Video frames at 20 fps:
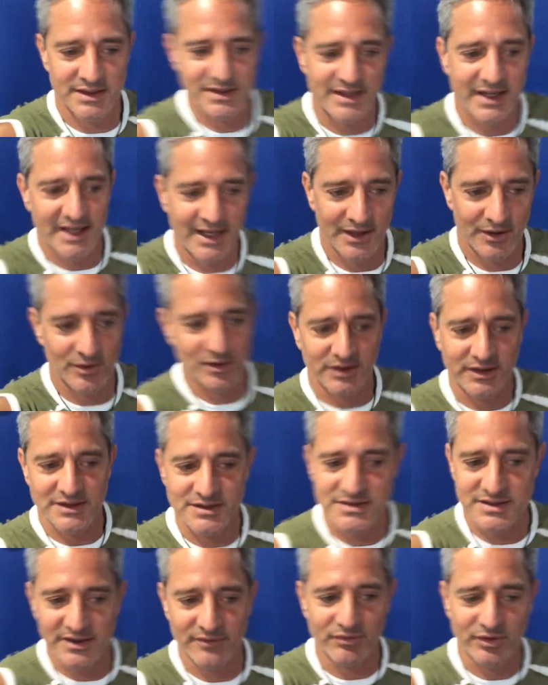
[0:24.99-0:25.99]
a day or at
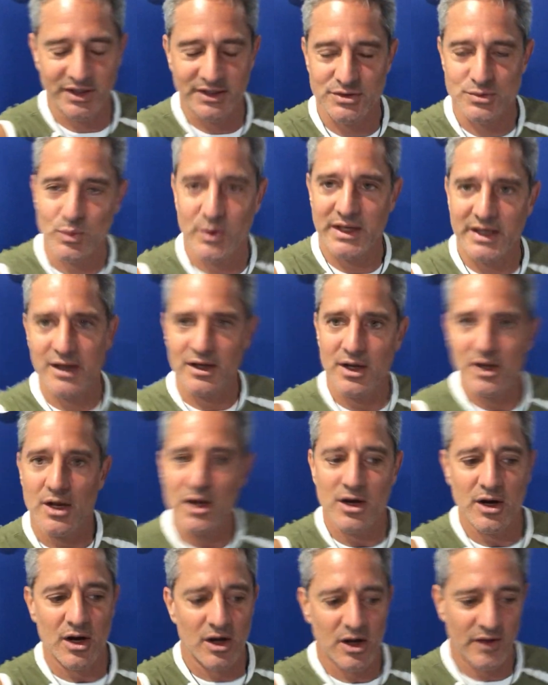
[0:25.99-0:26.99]
least several days a week
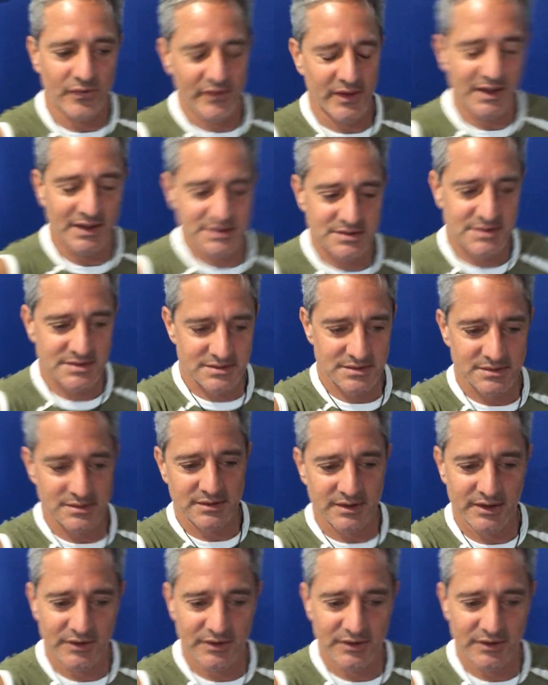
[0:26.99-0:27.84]
on this,